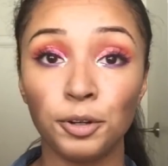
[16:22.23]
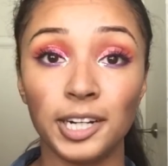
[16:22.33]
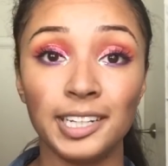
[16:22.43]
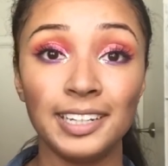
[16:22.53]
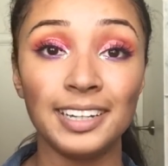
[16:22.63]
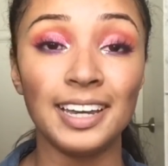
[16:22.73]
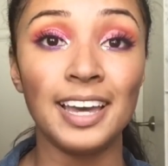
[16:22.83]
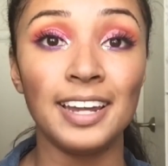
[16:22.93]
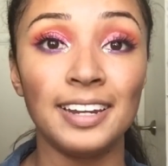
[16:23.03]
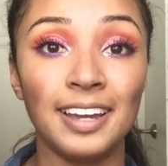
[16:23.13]
pretty
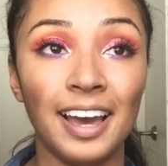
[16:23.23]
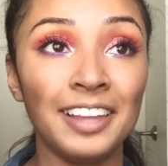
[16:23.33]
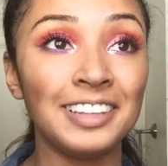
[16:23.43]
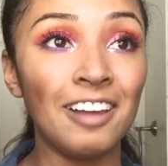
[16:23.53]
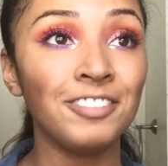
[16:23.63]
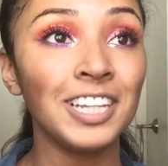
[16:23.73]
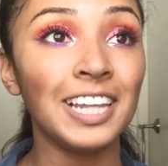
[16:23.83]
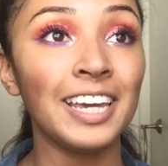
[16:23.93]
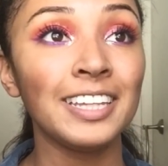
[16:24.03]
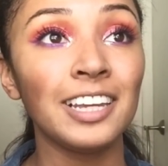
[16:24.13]
and I love the
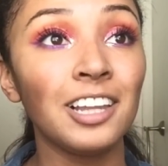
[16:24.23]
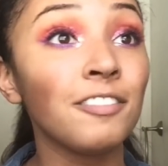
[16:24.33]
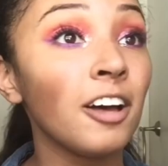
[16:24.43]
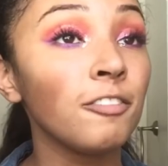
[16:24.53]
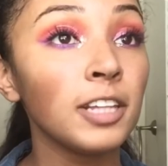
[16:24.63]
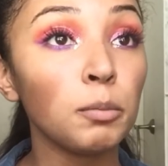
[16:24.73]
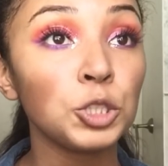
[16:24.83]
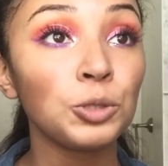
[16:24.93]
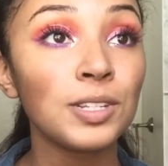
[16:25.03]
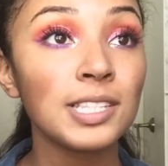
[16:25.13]
length. I love how
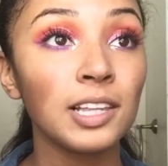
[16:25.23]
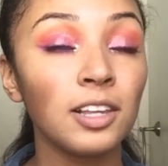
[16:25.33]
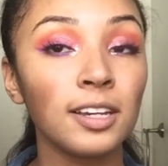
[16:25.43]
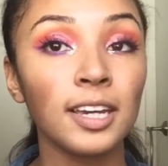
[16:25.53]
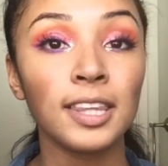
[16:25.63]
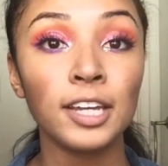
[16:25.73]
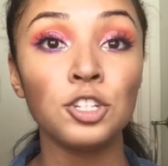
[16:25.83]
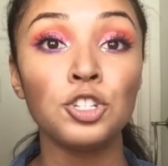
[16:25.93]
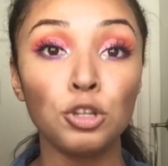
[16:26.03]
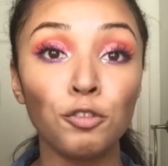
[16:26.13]
voluptuous they look and they
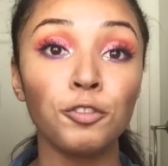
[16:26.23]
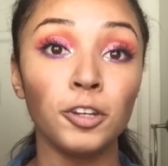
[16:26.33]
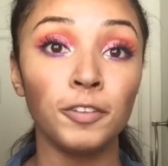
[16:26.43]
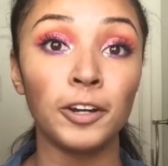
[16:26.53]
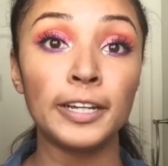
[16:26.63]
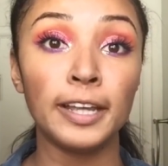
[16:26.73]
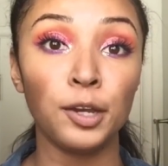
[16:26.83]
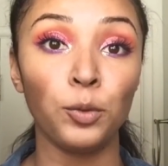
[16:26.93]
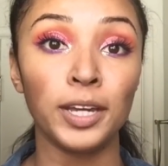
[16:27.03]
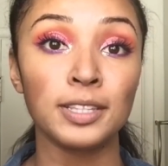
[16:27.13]
do feel very
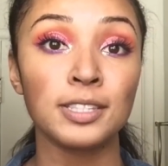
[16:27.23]
lightweight.